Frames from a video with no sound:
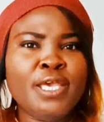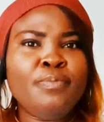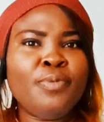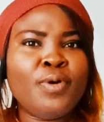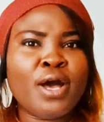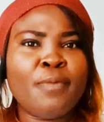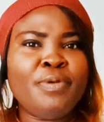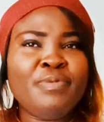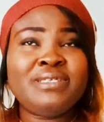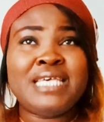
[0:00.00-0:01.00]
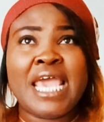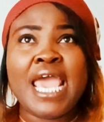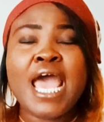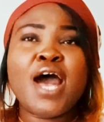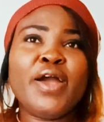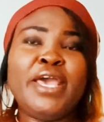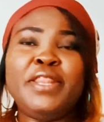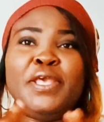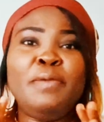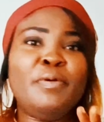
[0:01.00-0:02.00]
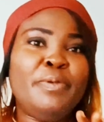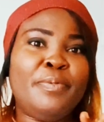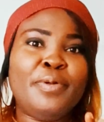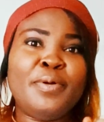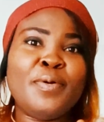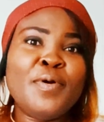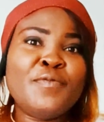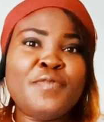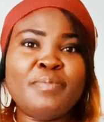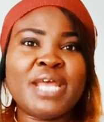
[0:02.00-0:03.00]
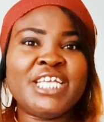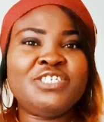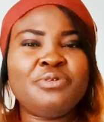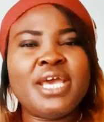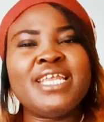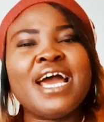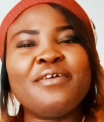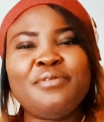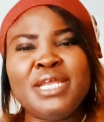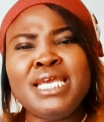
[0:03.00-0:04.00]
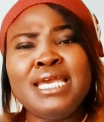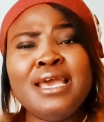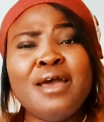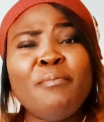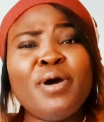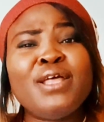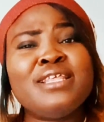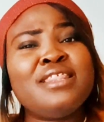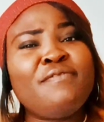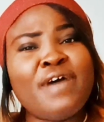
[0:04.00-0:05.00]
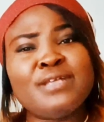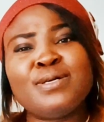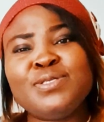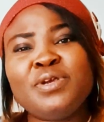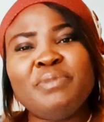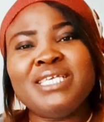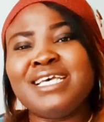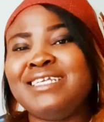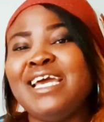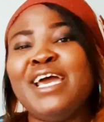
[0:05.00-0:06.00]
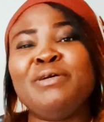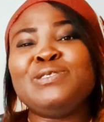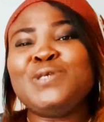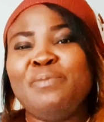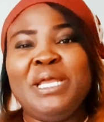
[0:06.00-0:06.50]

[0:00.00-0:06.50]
Igbo, uh, people say, okay, the Igbo people from Nigeria, they are greedy. But the fact also remains that there are so